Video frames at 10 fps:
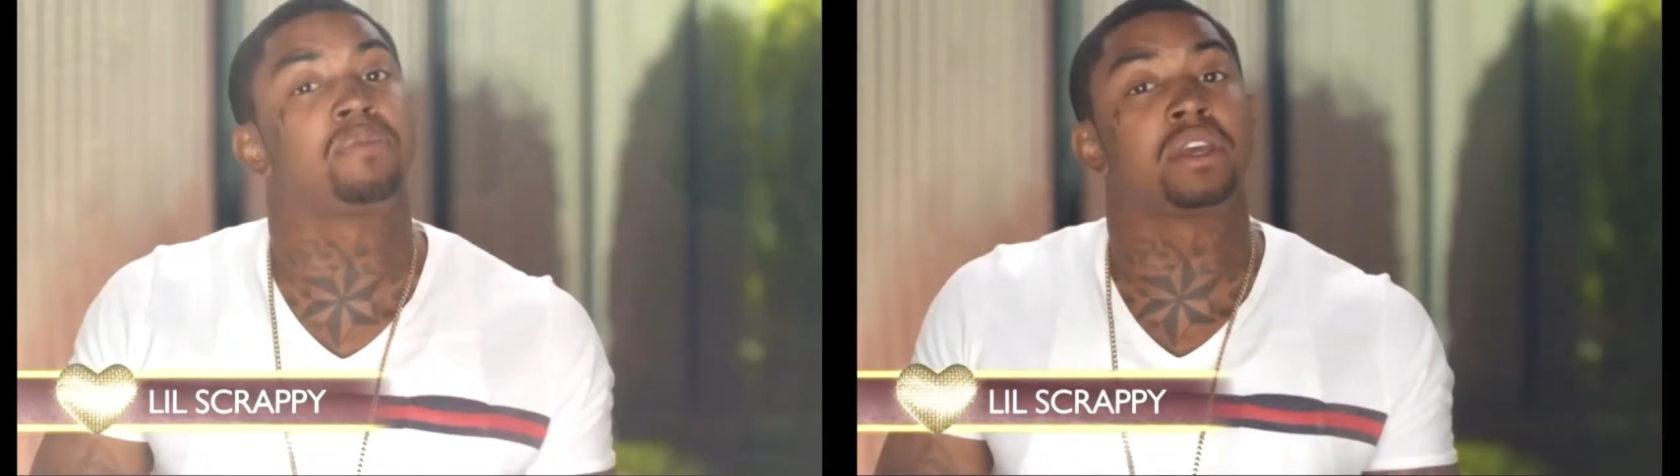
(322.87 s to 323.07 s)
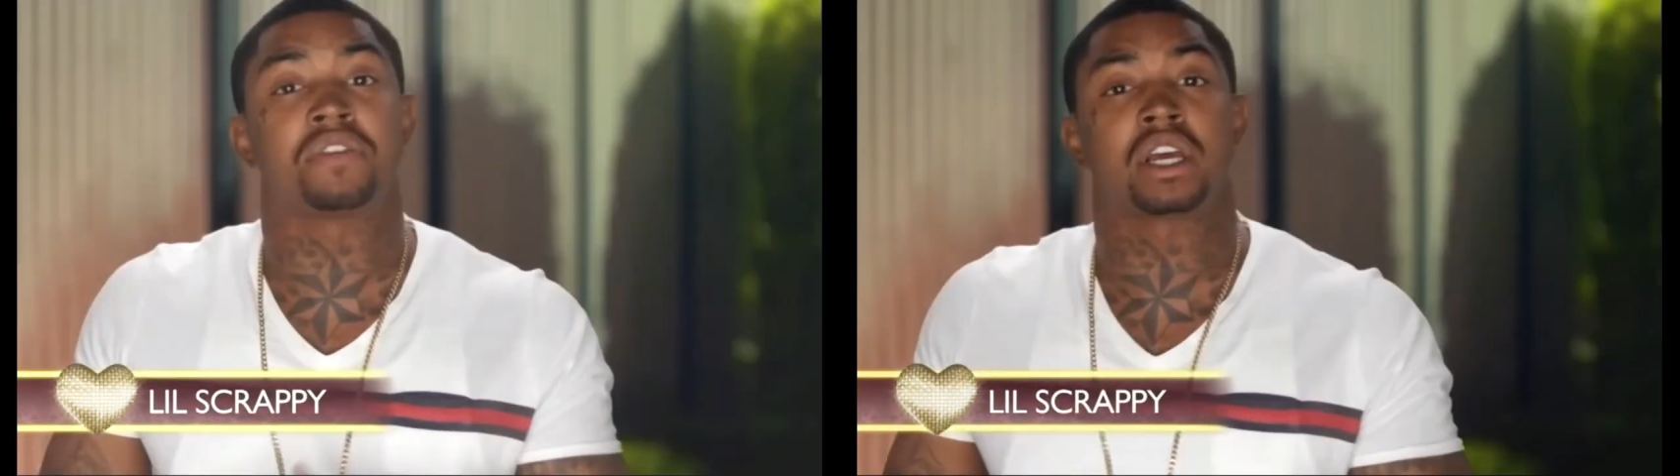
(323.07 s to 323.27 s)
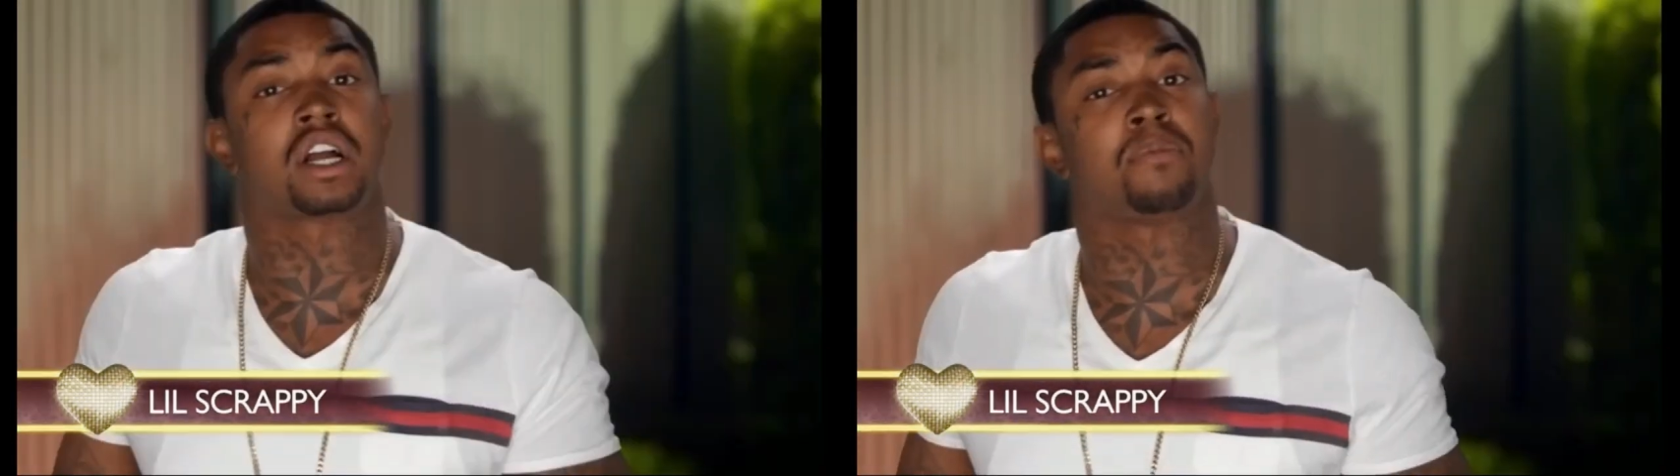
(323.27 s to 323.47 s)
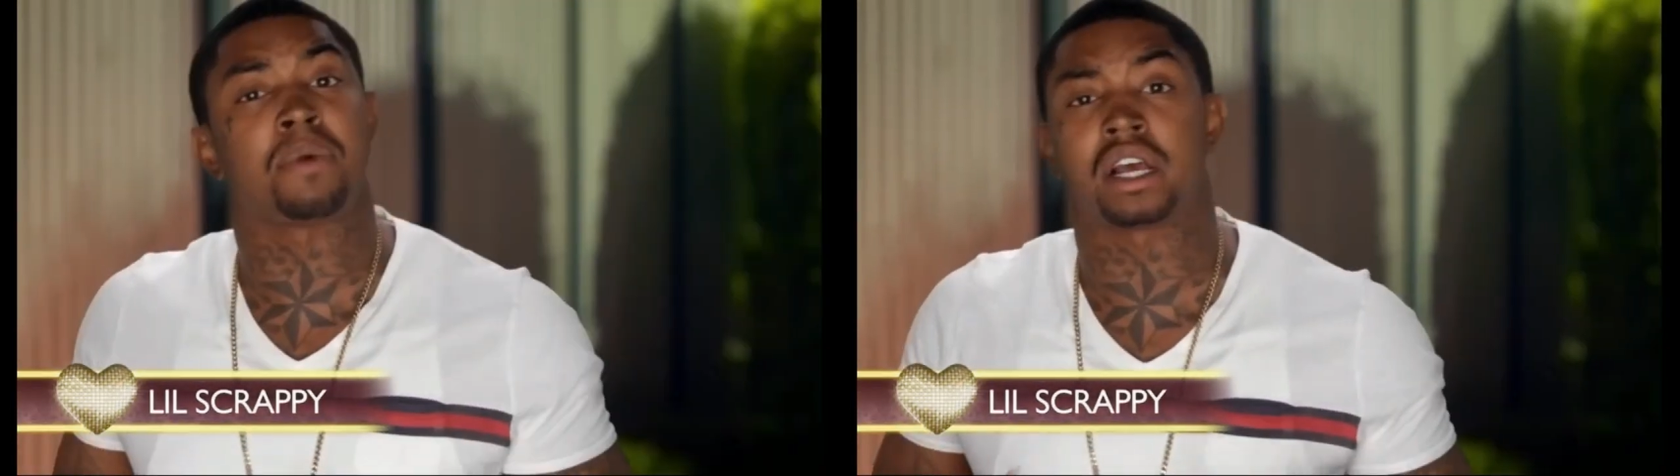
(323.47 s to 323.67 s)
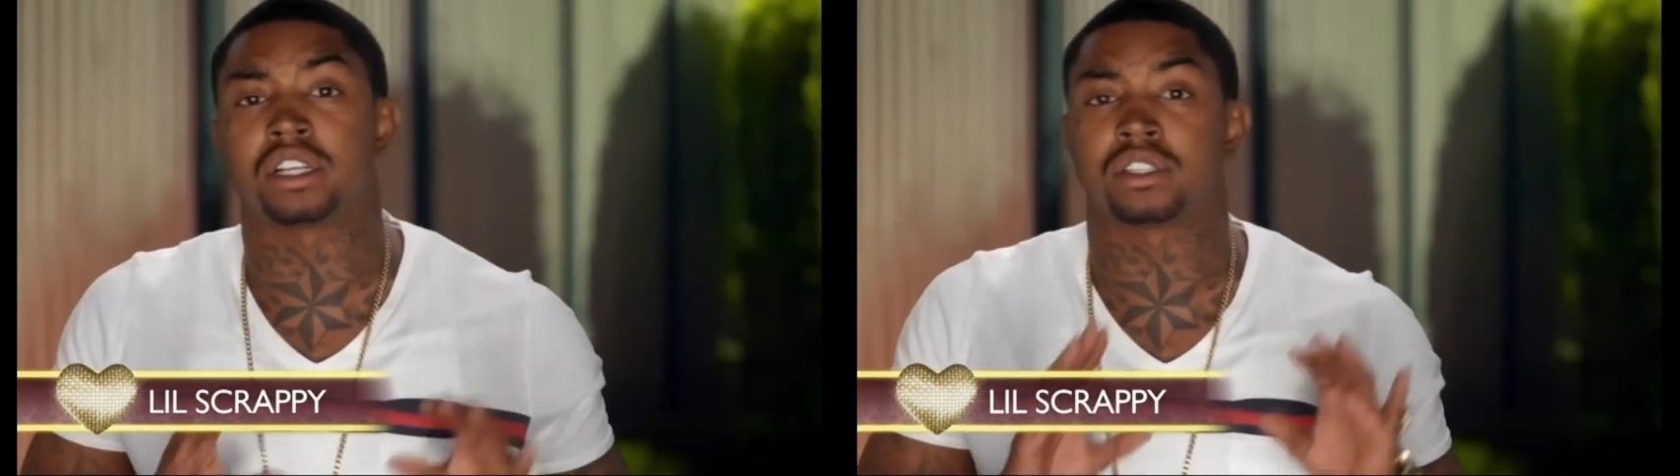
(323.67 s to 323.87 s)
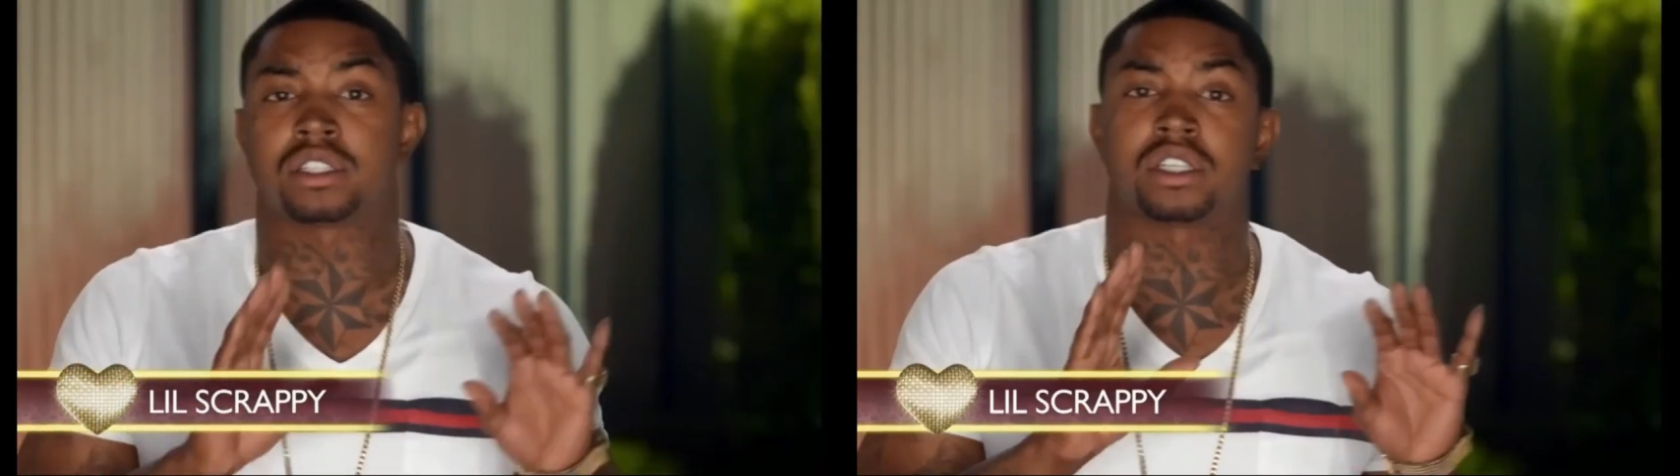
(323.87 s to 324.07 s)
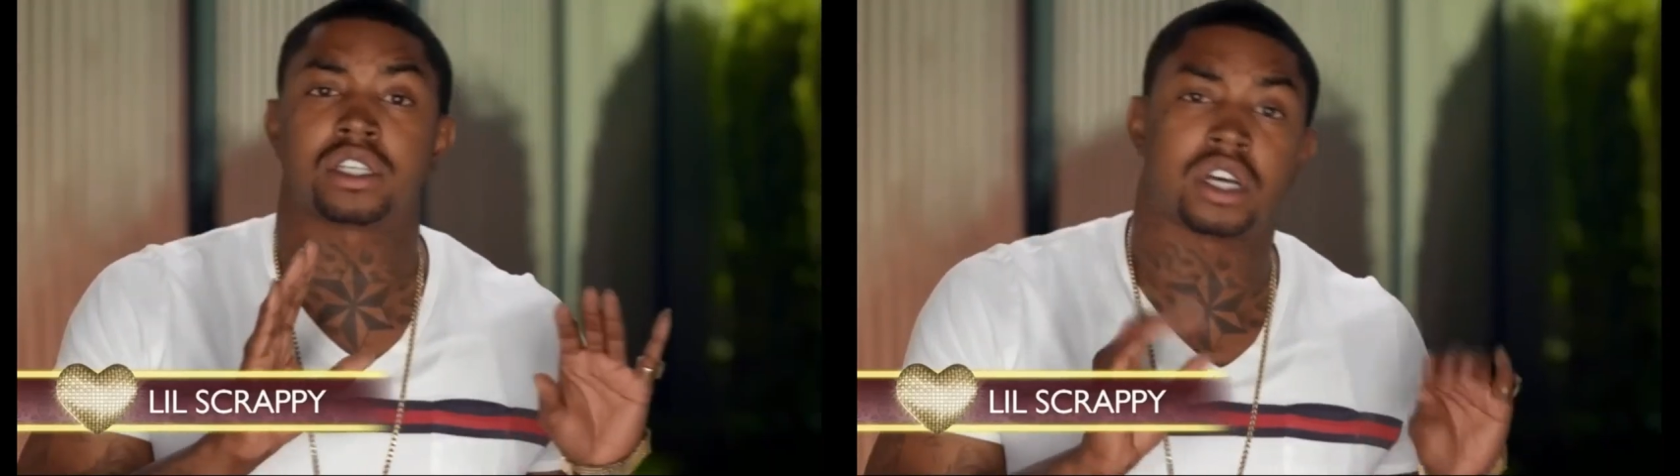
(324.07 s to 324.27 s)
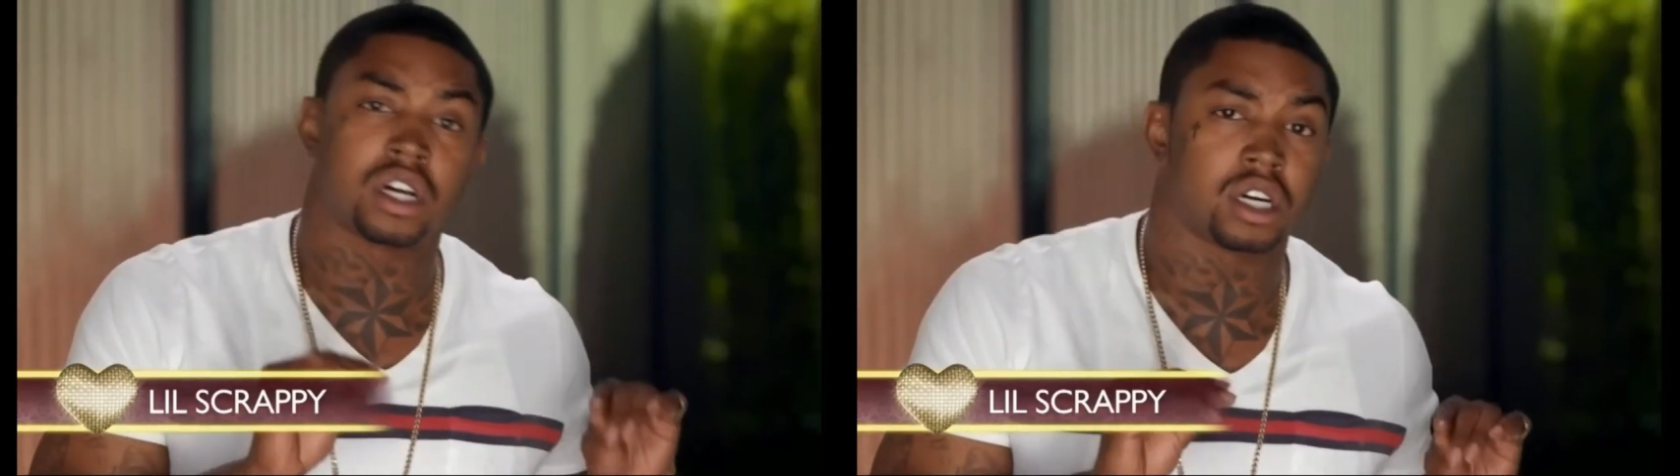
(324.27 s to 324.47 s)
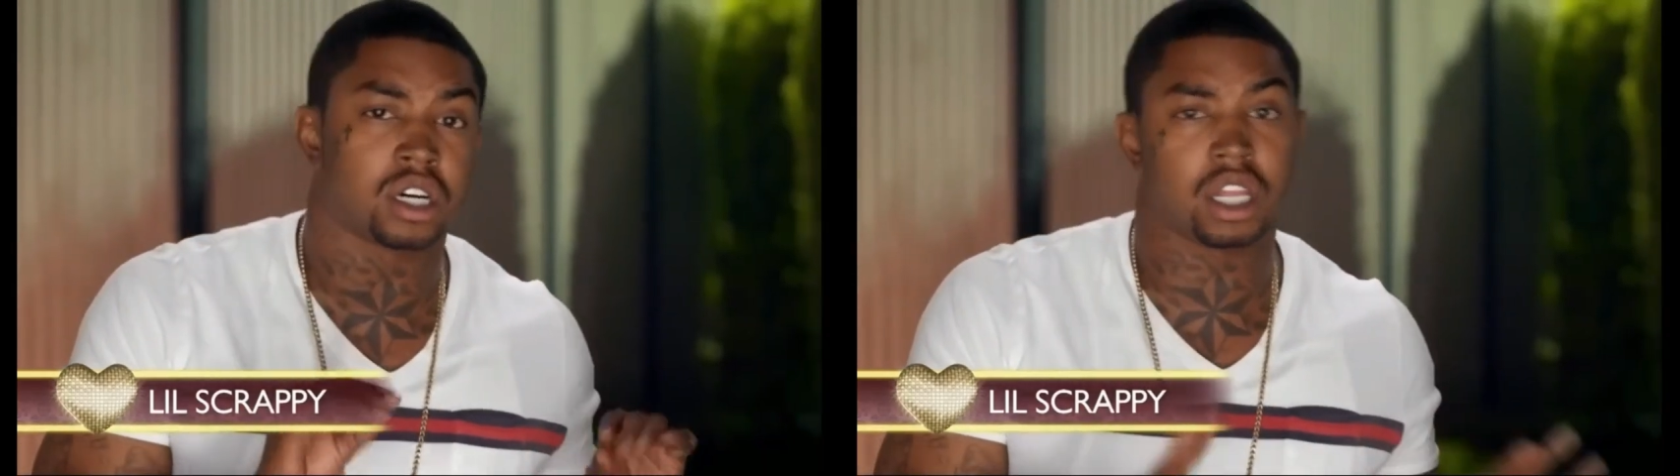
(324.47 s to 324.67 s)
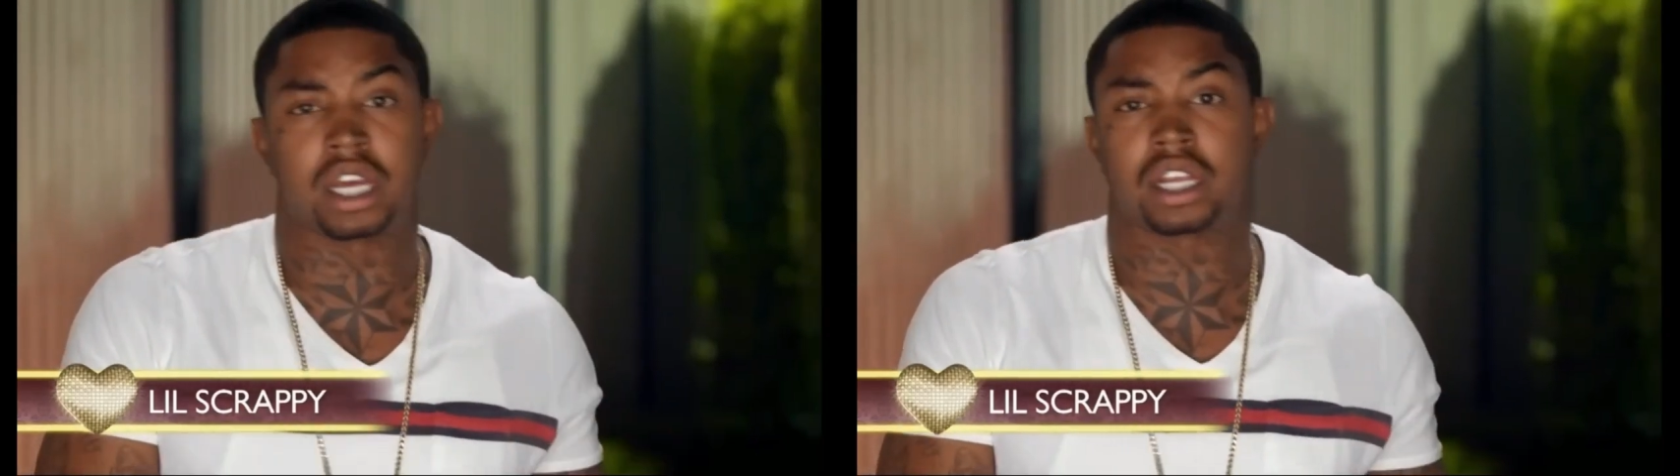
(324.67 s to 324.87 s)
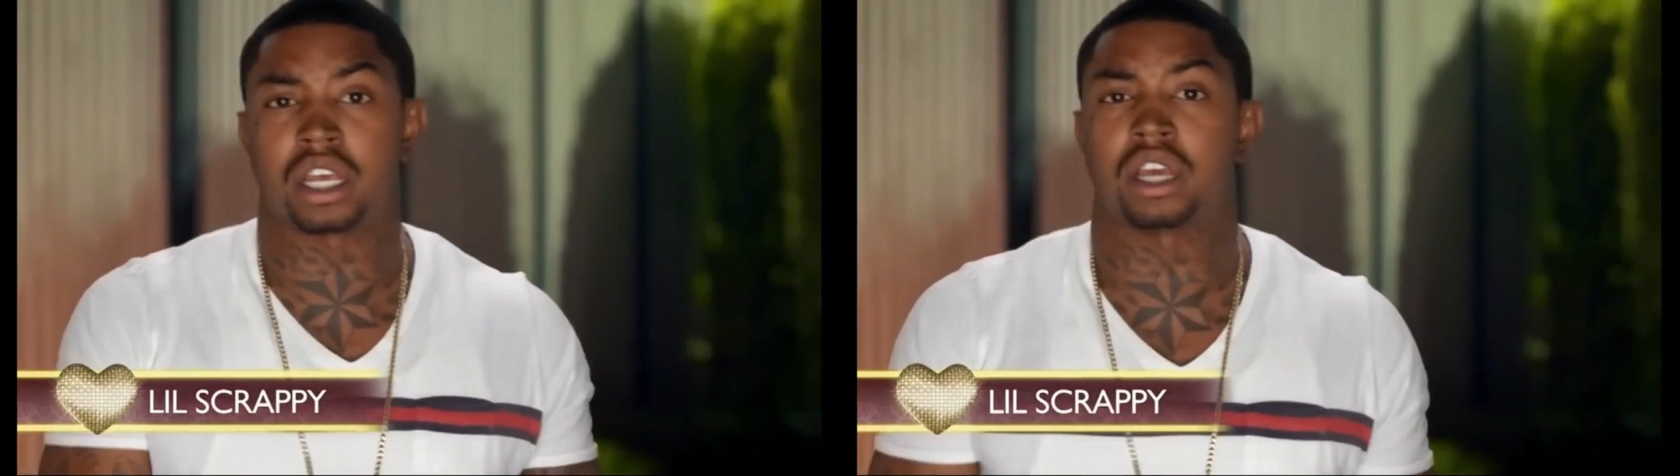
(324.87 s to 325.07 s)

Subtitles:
guy, who is allegedly behind